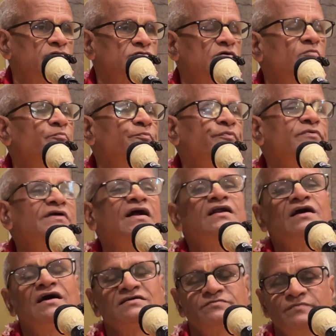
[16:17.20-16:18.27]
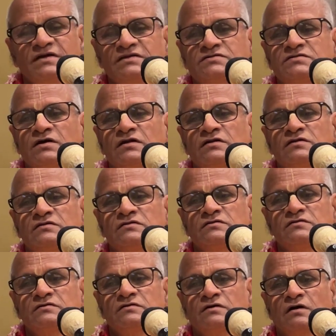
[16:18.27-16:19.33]
Some Purana has mentioned,
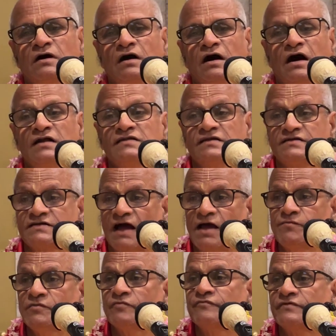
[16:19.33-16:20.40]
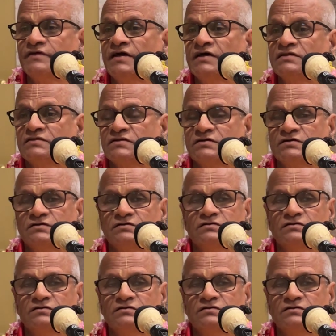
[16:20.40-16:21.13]
at the time of death,